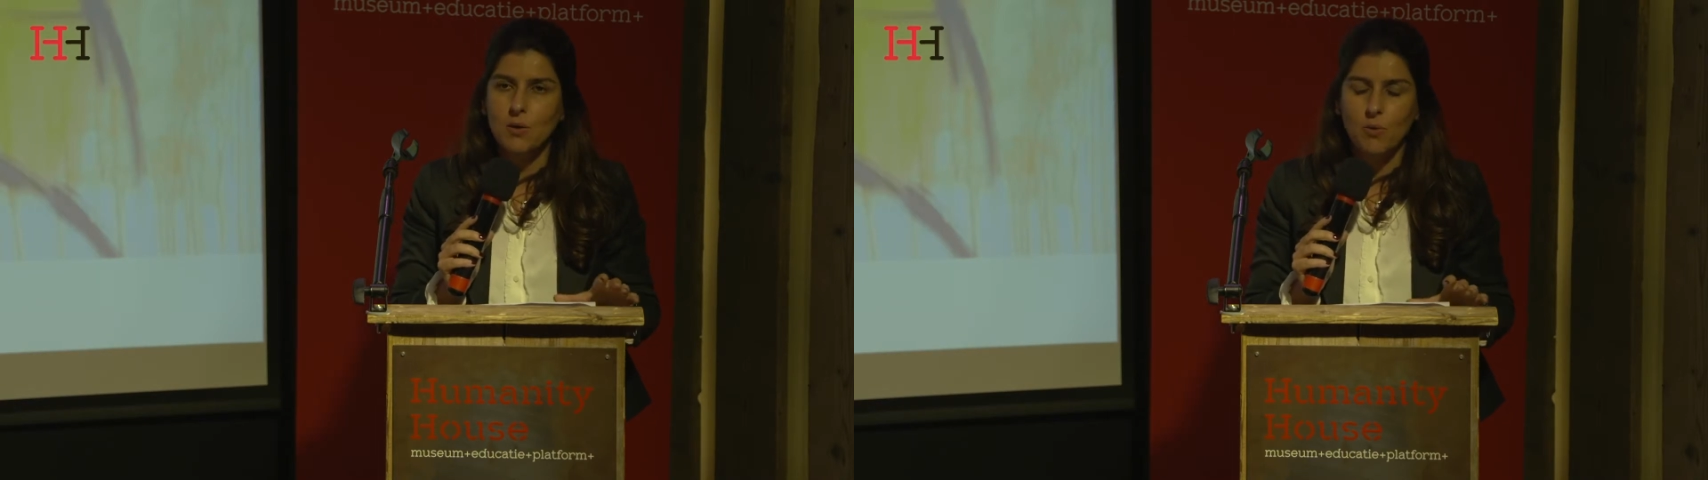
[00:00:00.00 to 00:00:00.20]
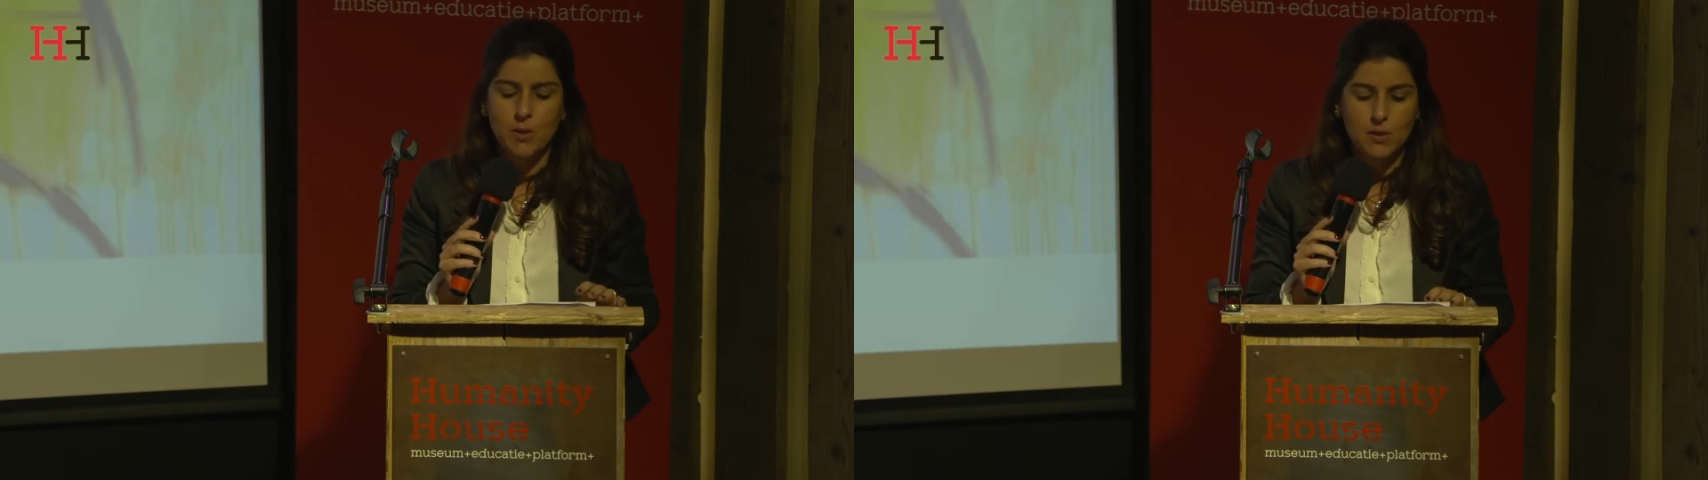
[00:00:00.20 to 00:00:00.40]

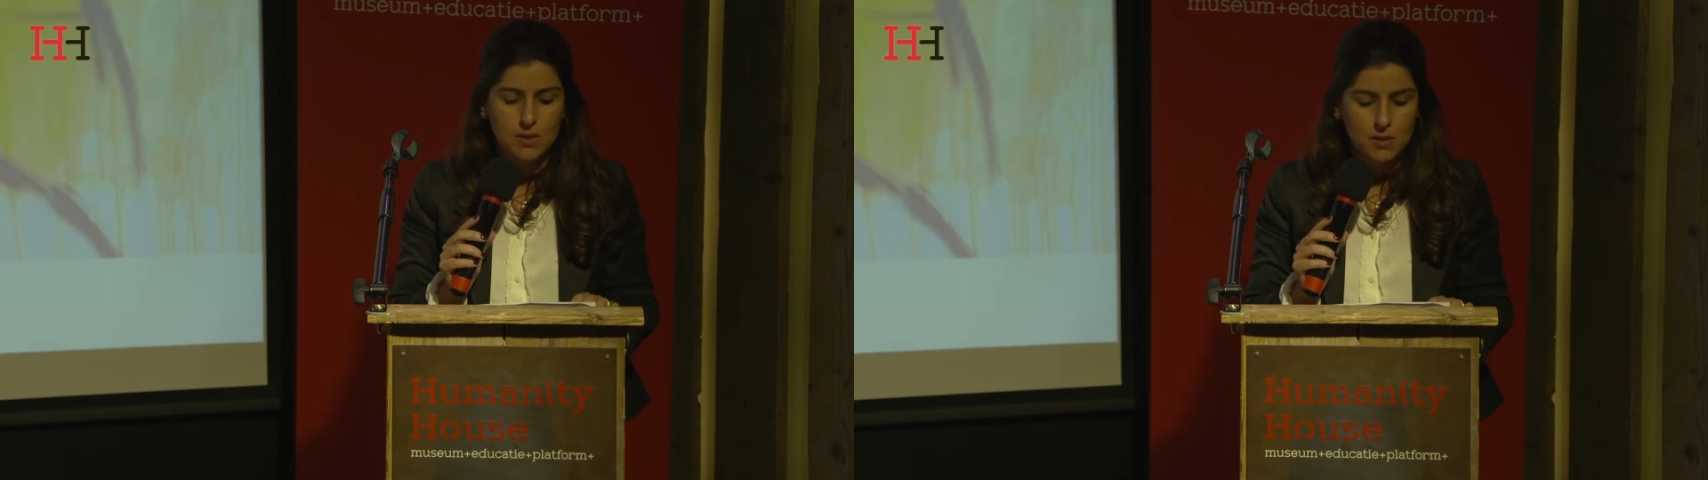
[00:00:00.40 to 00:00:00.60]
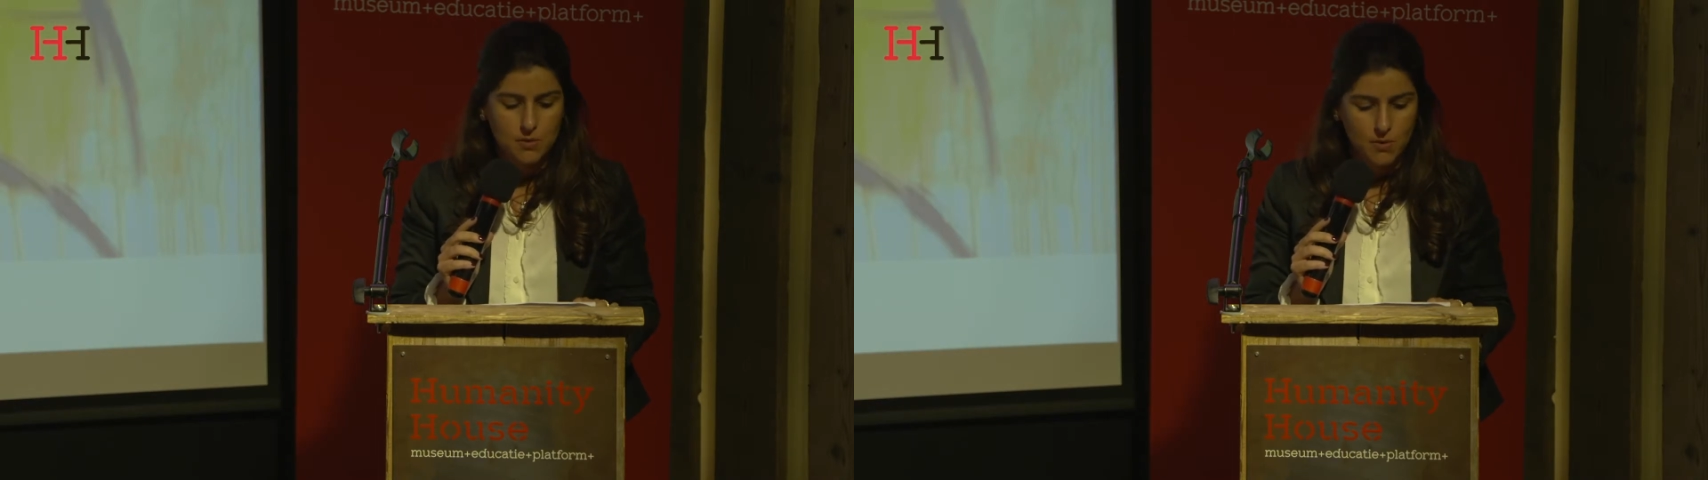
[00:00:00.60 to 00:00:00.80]

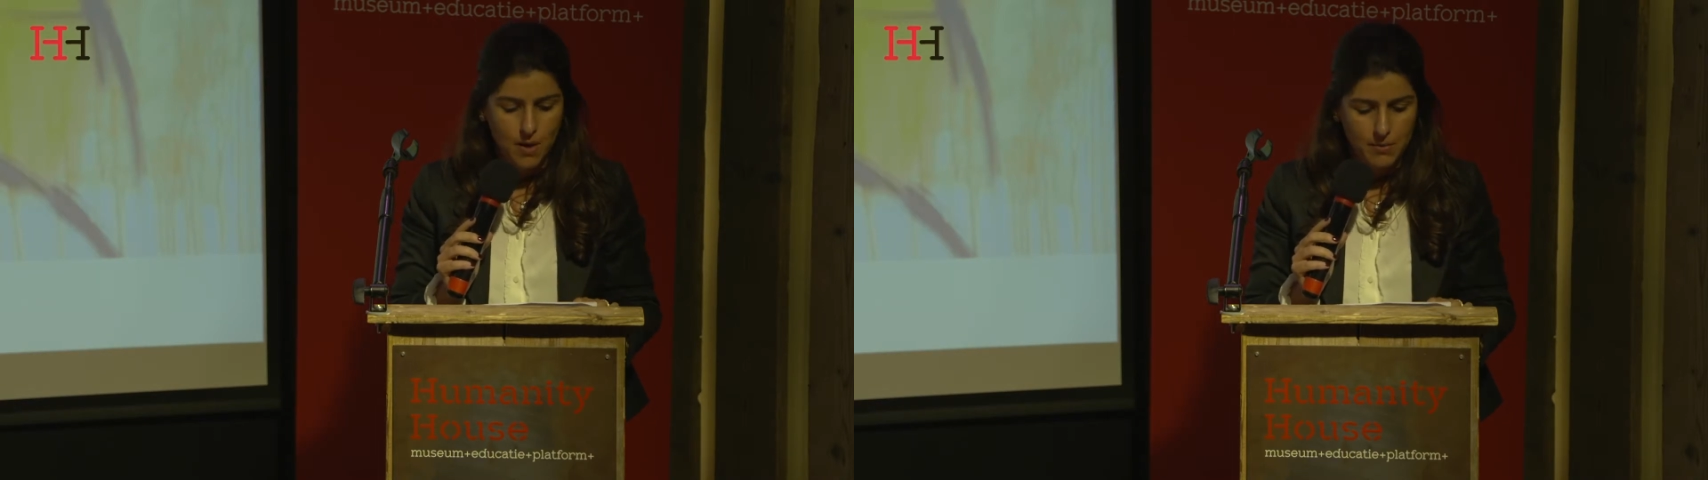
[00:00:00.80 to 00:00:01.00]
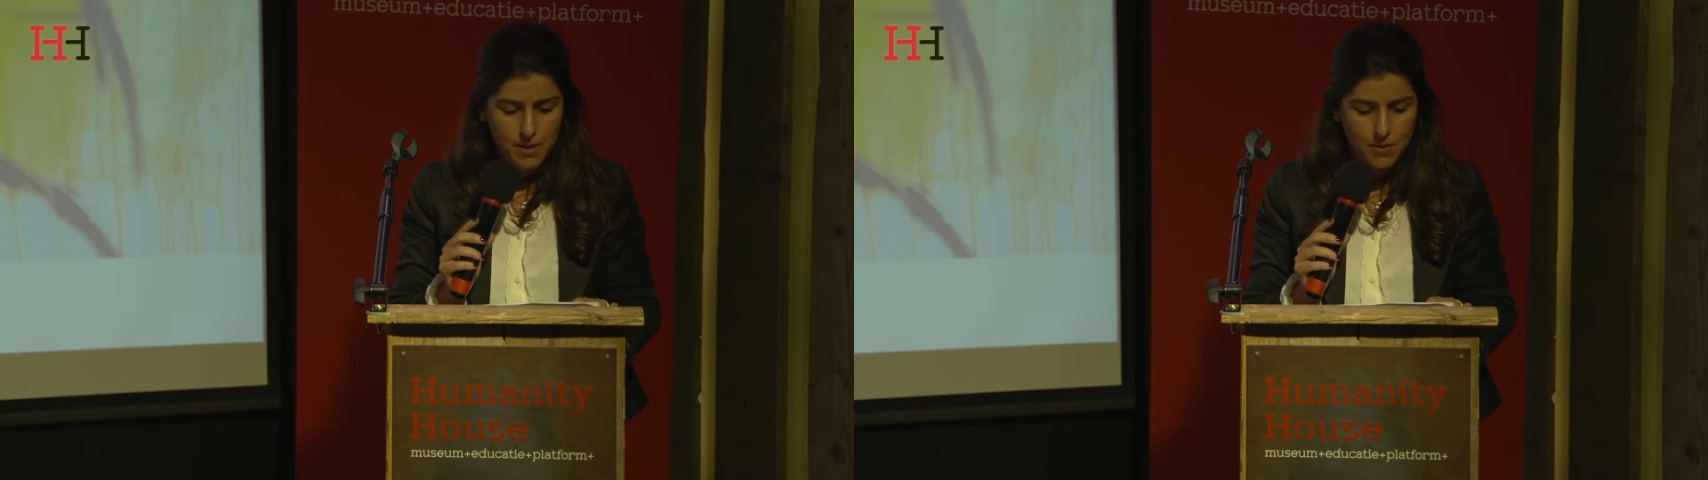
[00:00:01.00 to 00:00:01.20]
community
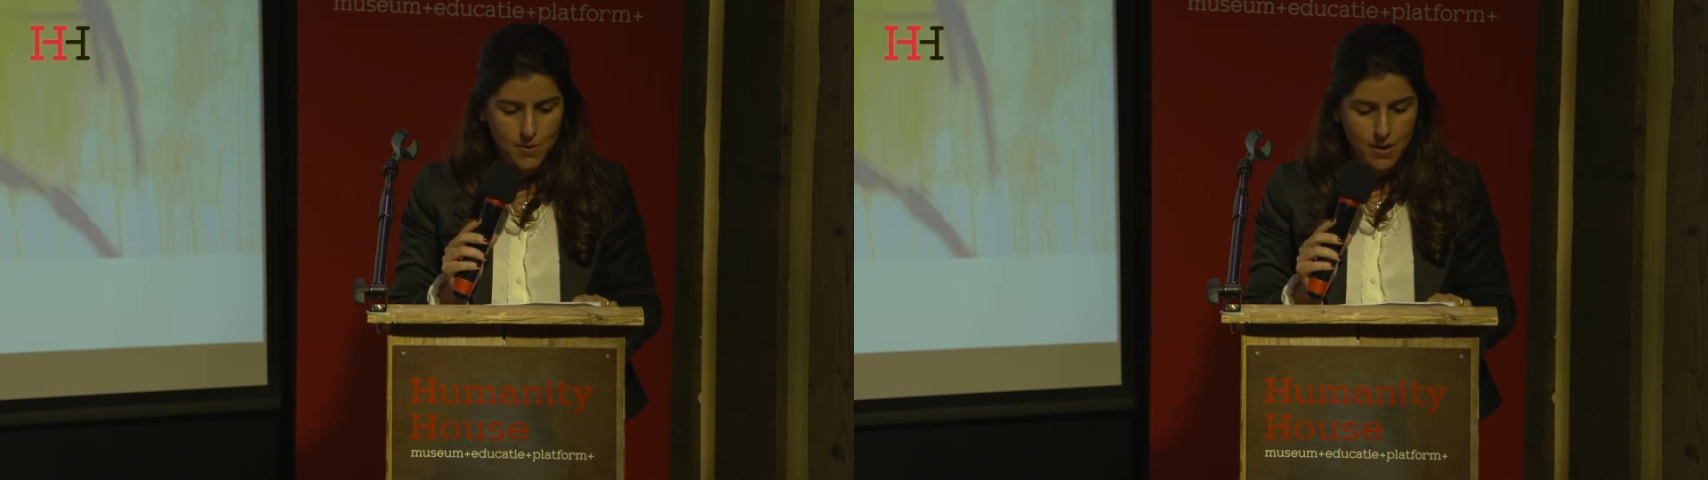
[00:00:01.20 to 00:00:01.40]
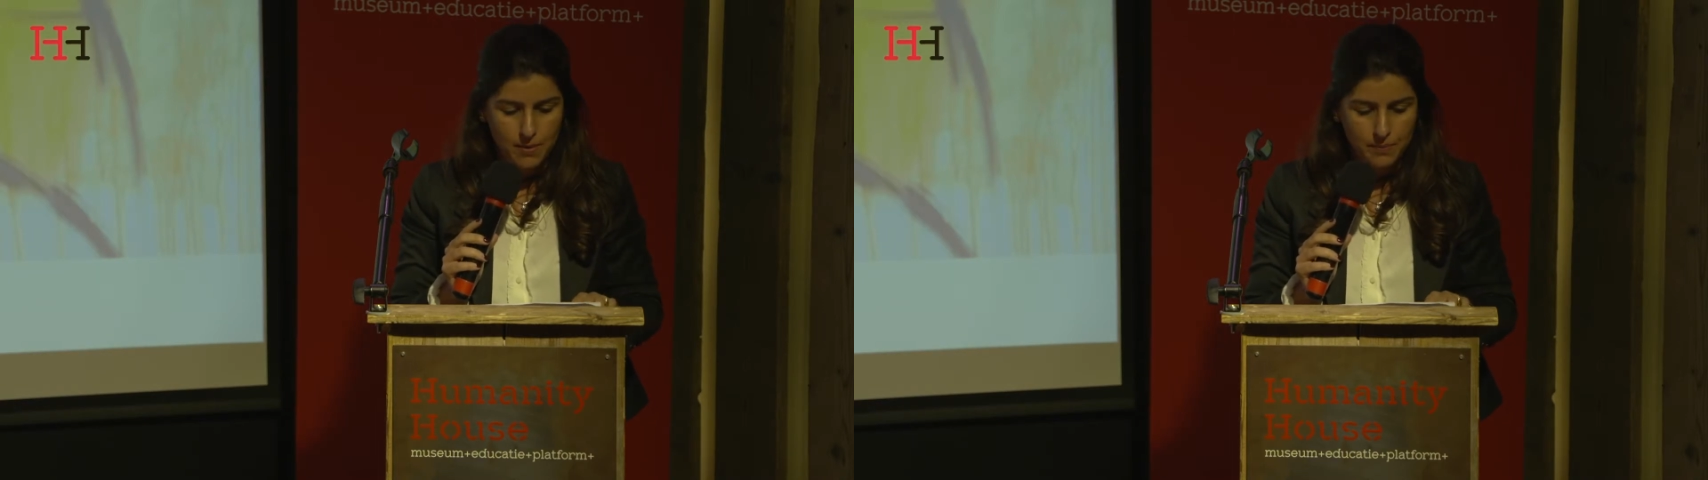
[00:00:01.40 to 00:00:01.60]
throughout the
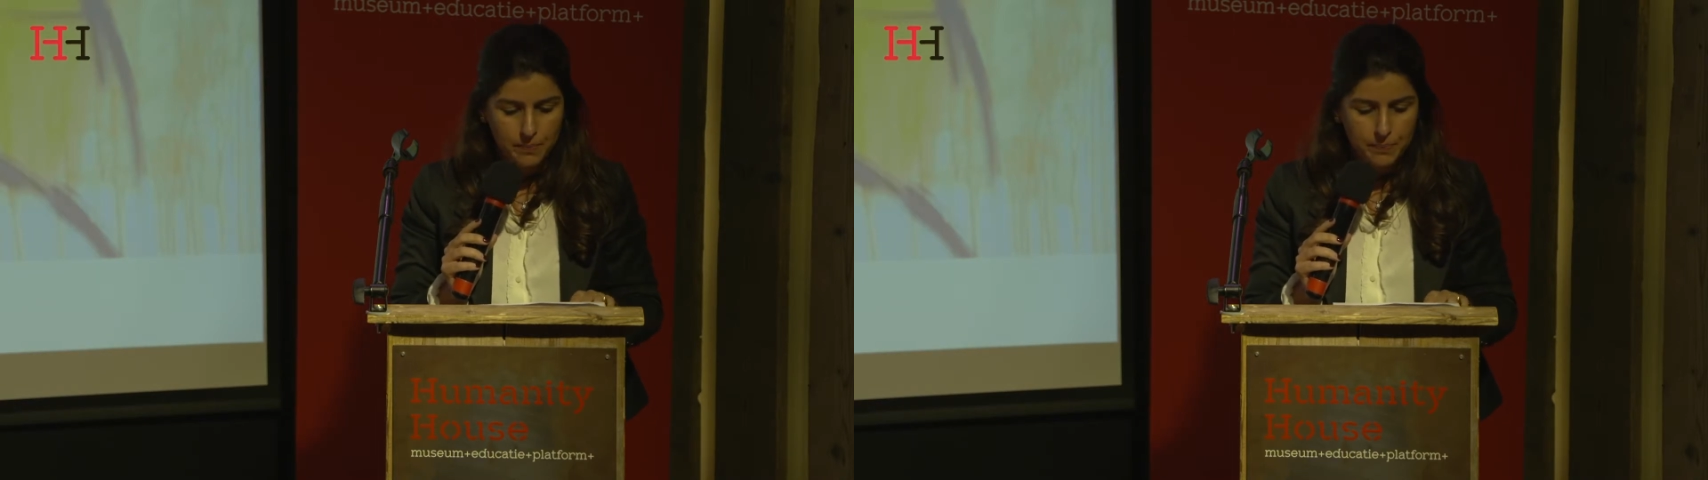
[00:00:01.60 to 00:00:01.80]
UAE.